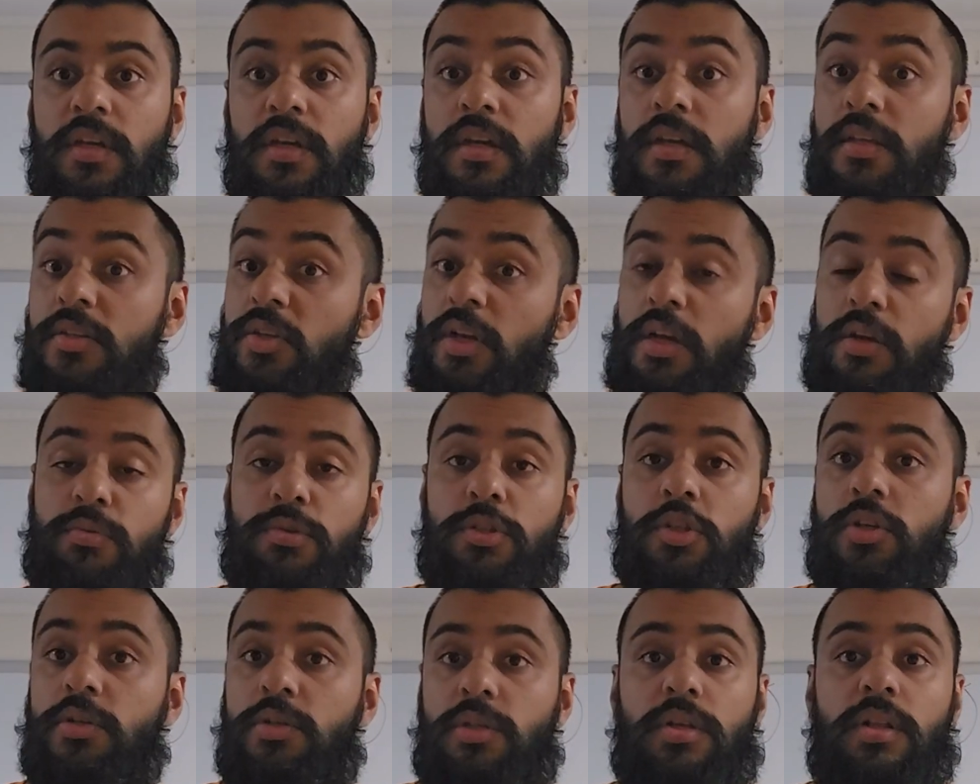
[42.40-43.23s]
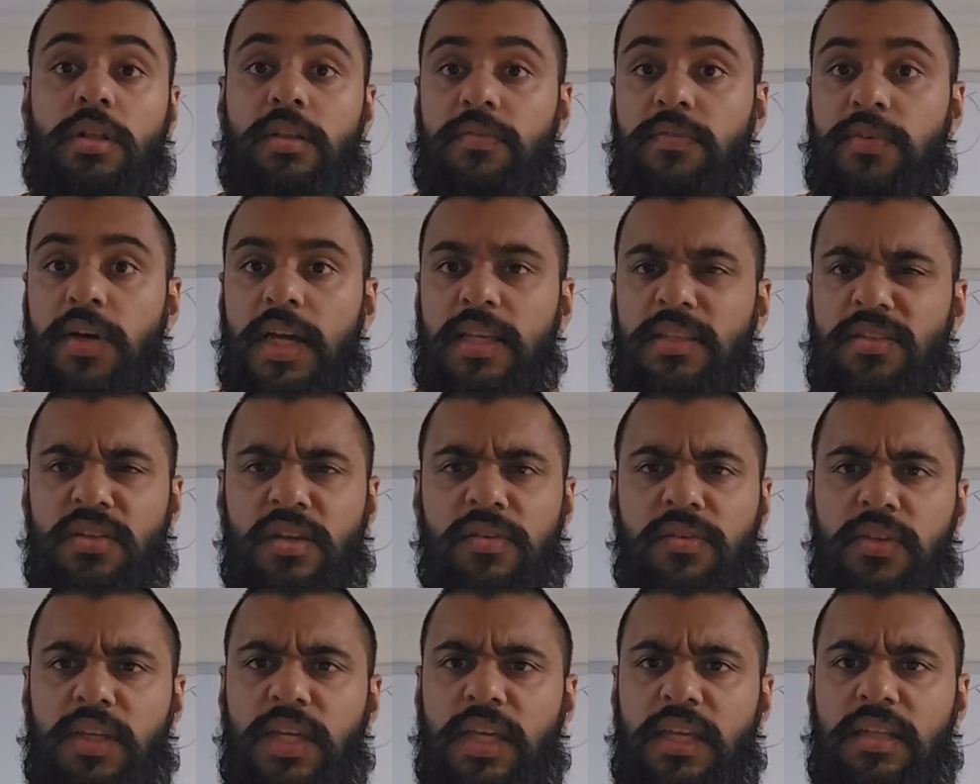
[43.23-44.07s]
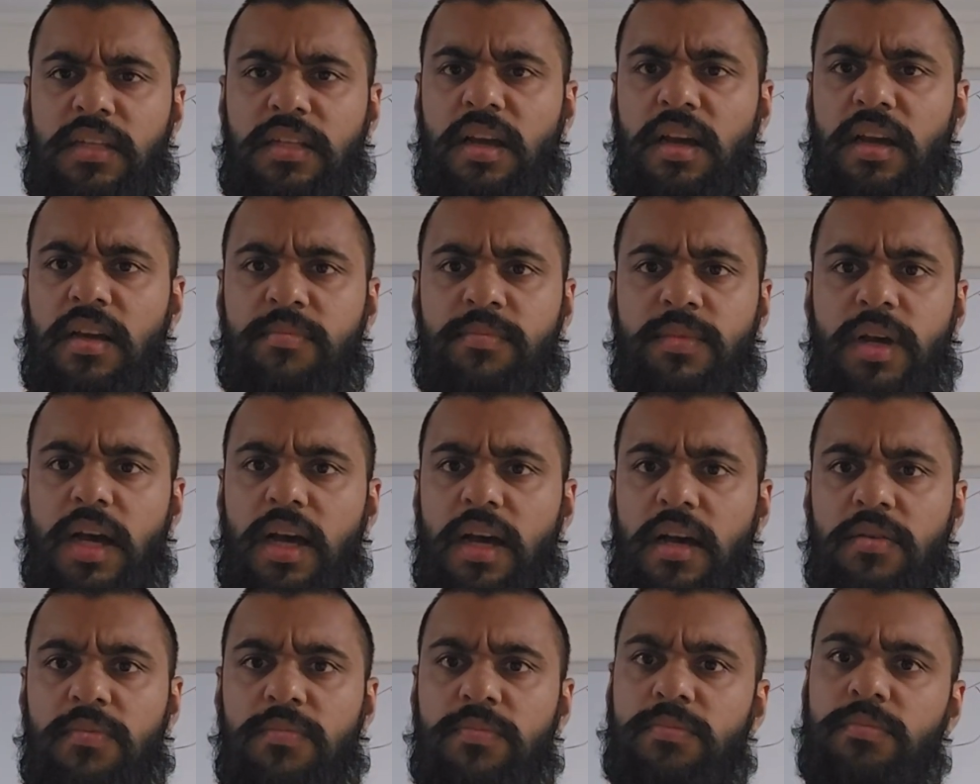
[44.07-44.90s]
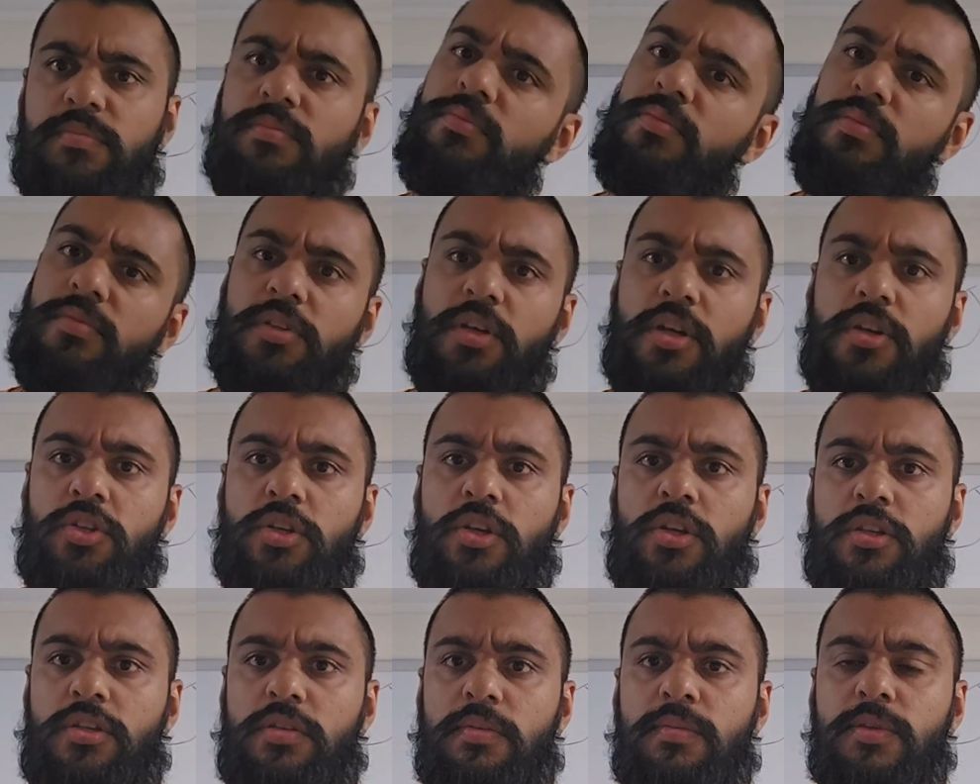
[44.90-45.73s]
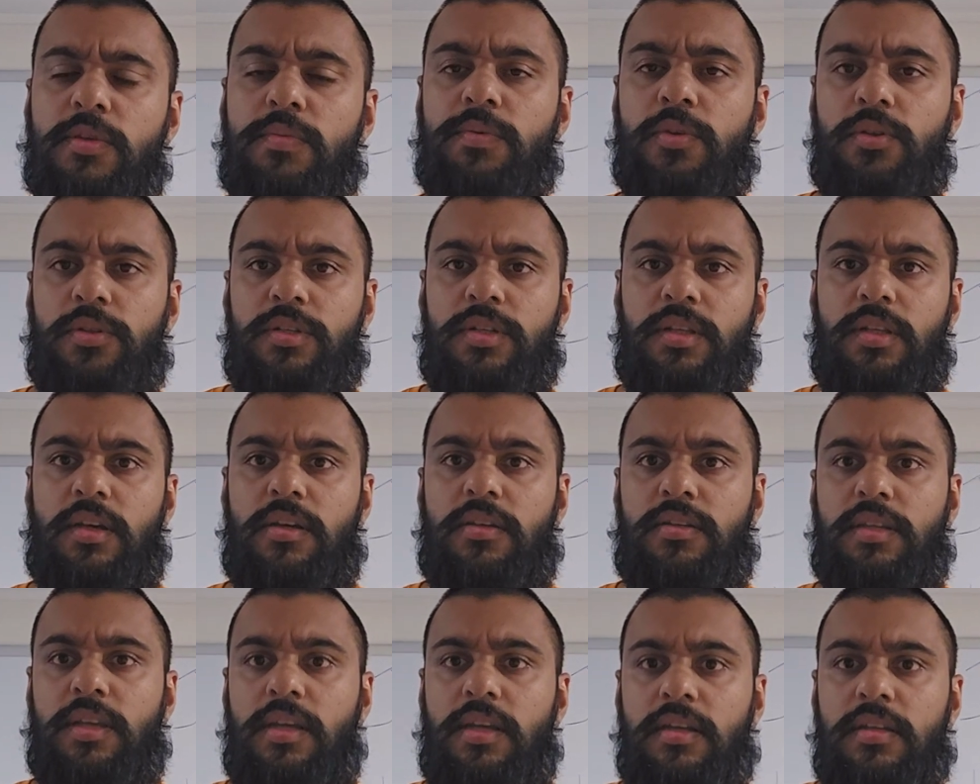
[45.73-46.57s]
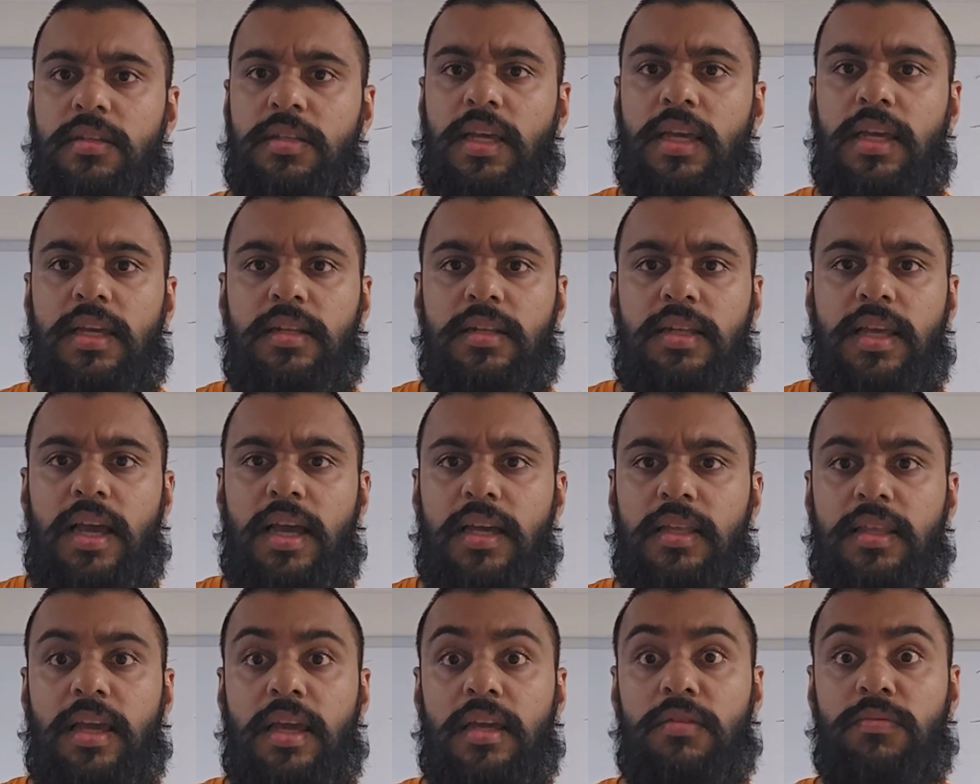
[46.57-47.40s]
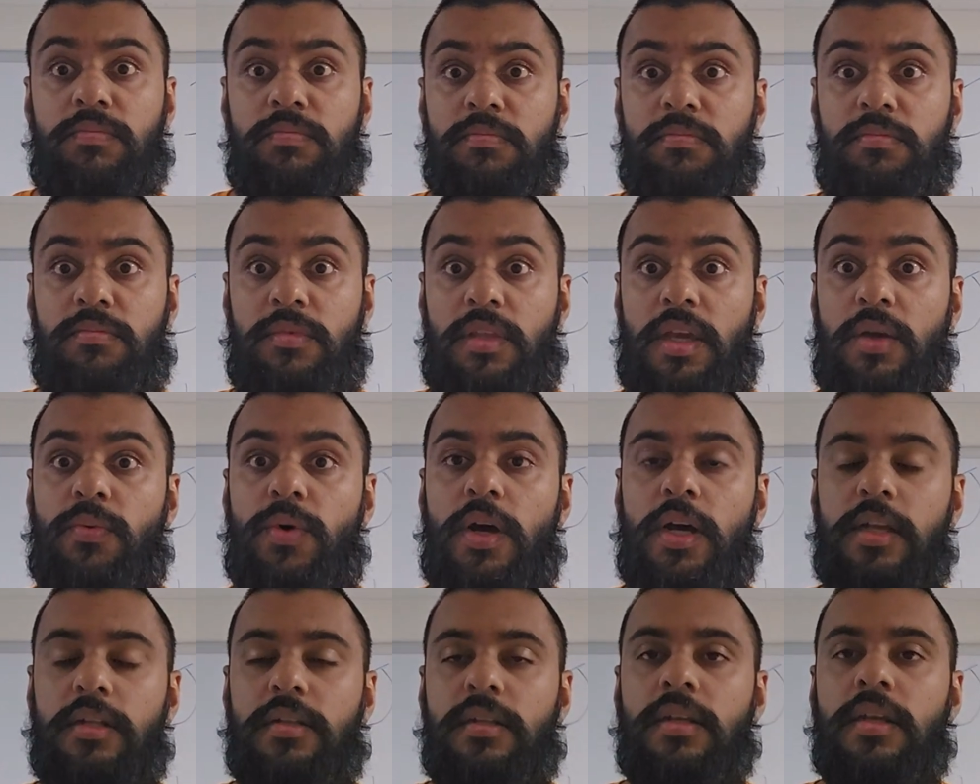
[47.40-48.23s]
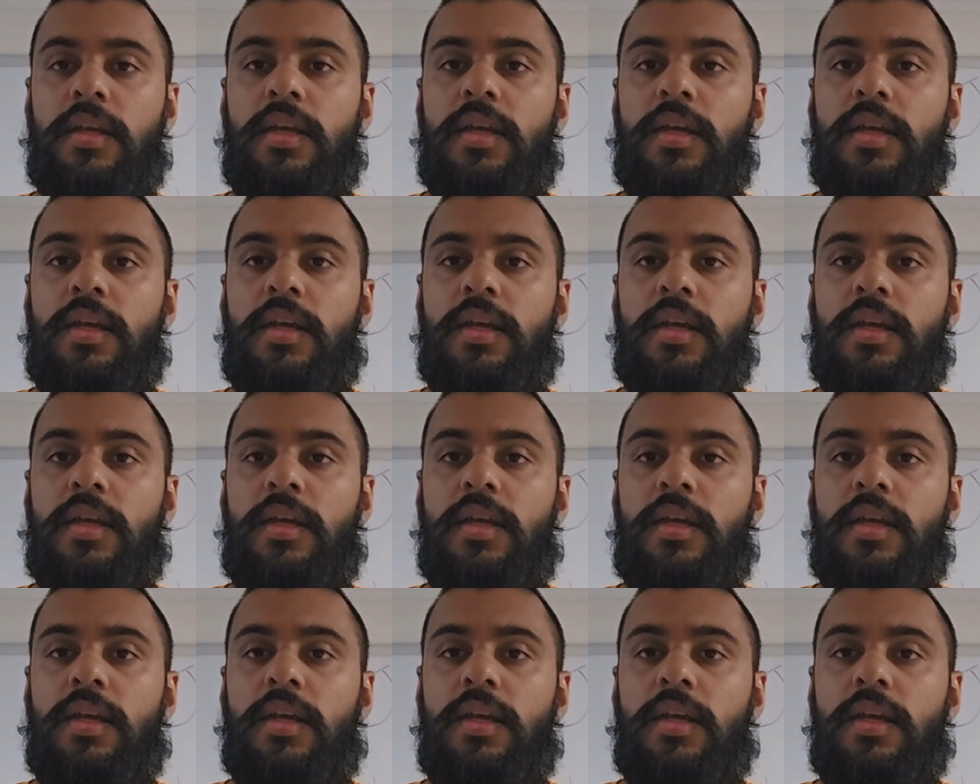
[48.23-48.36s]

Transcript: So it was a good solid fight. So if you get time, go show some support to those girls, and they won.